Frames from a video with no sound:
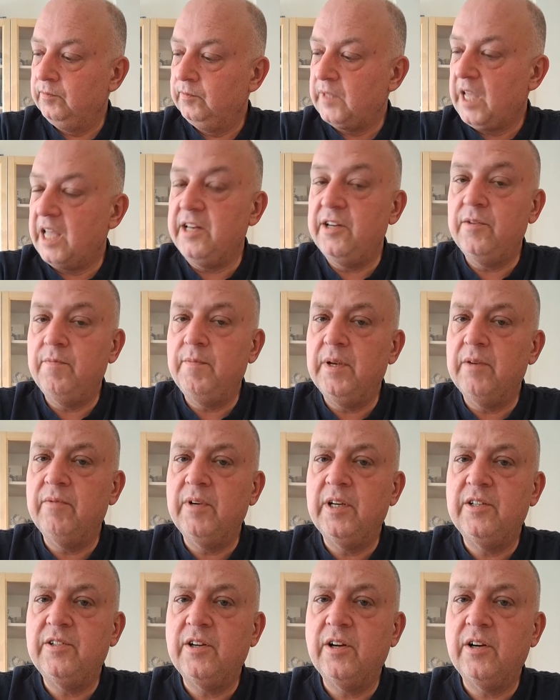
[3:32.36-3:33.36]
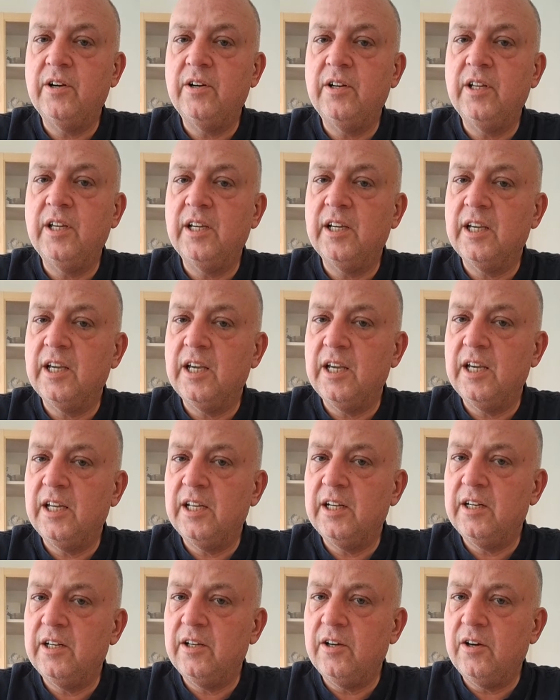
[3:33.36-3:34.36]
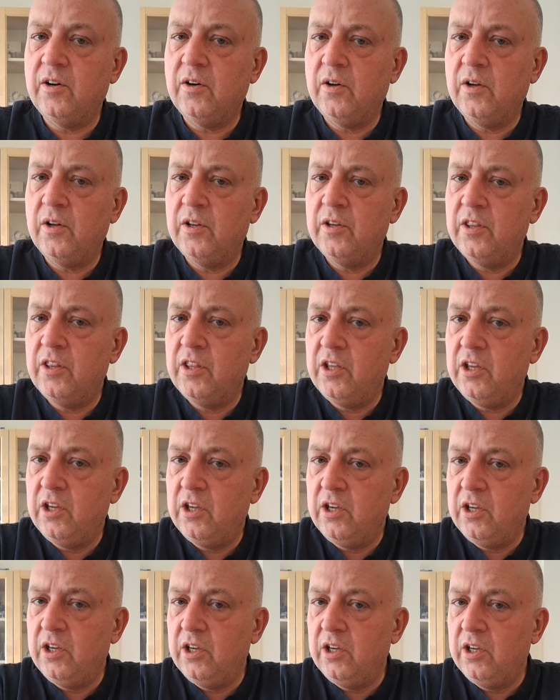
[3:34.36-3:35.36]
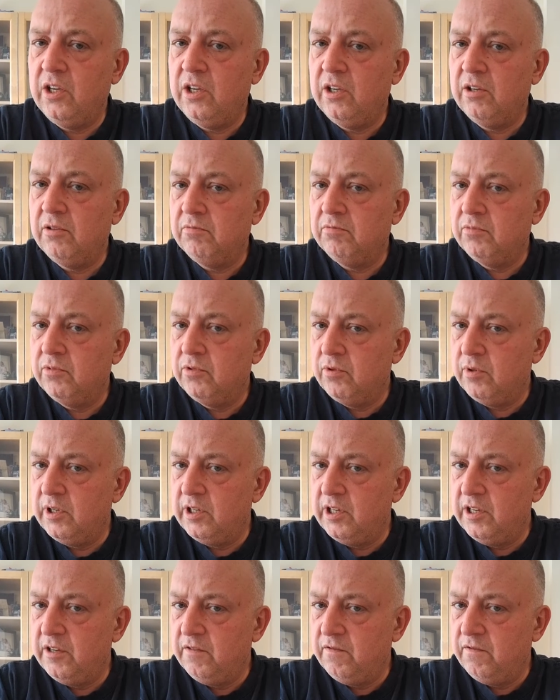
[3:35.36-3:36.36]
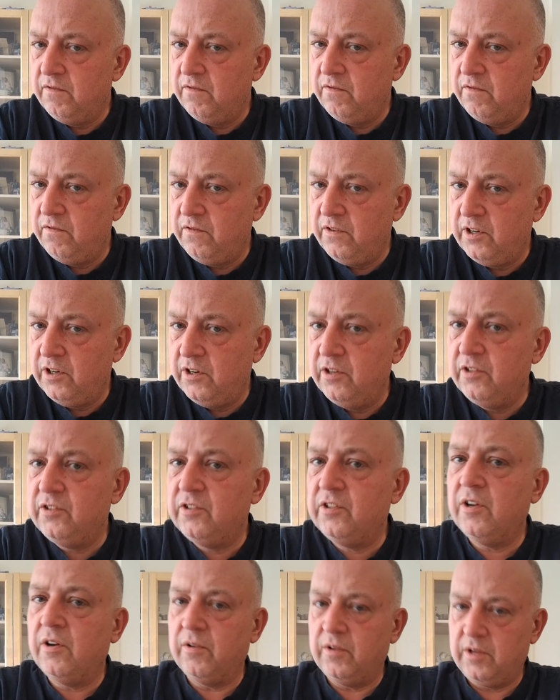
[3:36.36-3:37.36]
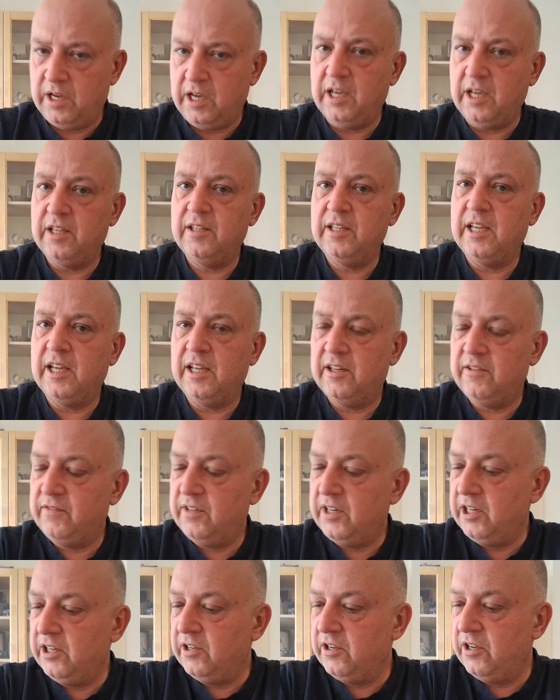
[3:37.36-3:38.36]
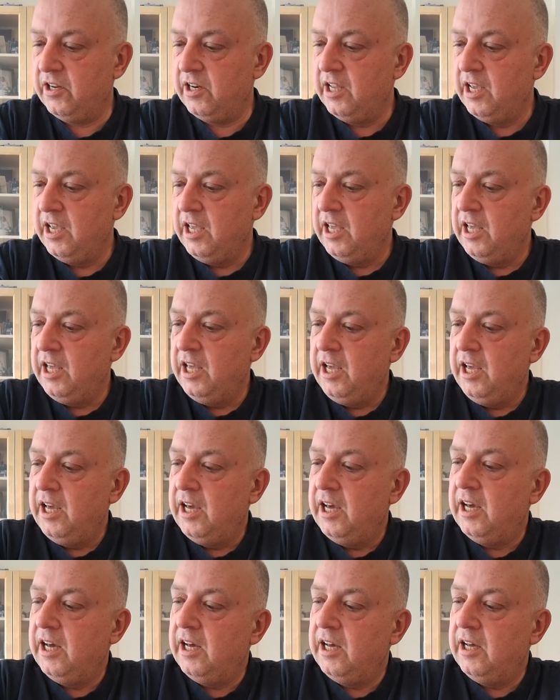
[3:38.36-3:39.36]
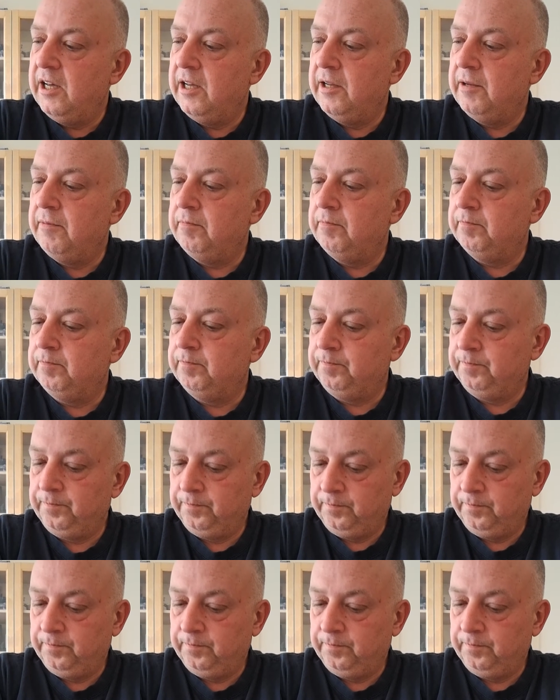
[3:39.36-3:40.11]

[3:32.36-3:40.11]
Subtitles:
and you'd be returning it on the 21st. Okay, yes, very good. Um,